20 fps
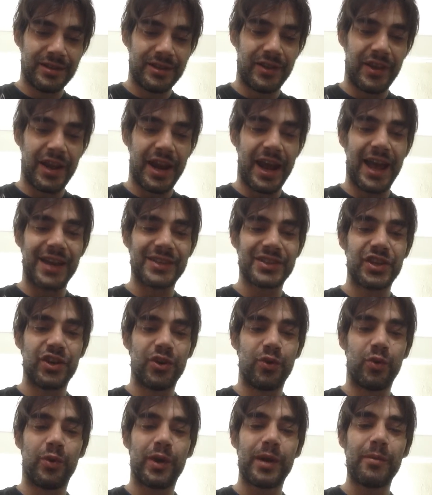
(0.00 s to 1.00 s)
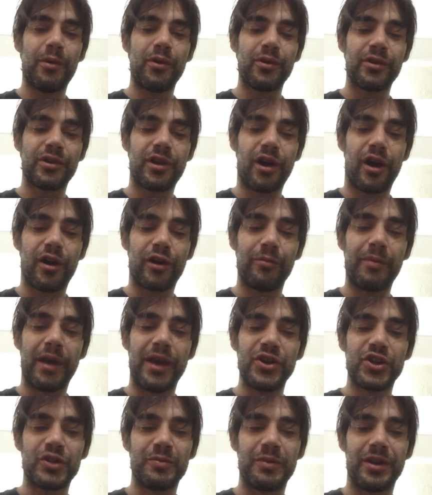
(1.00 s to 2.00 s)
And then I ask, what about Carl
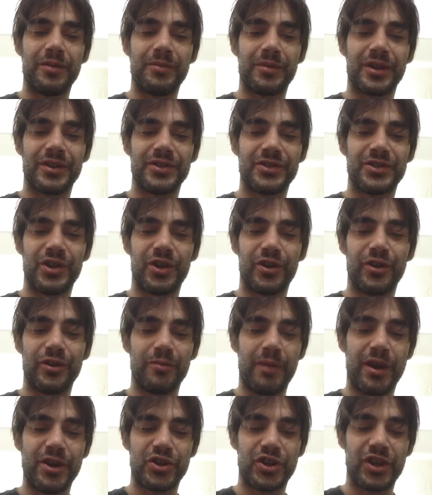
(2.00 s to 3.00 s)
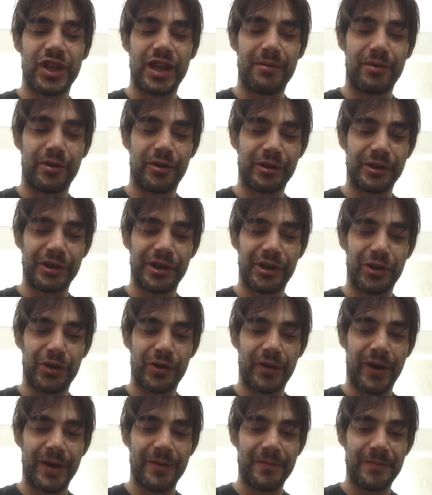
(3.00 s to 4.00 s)
Benjamin? Because, you mentioned them
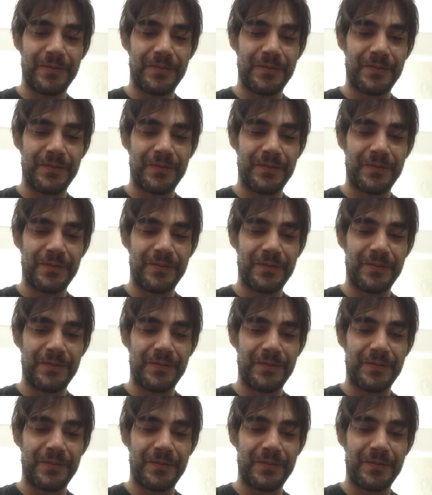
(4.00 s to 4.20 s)
earlier, right?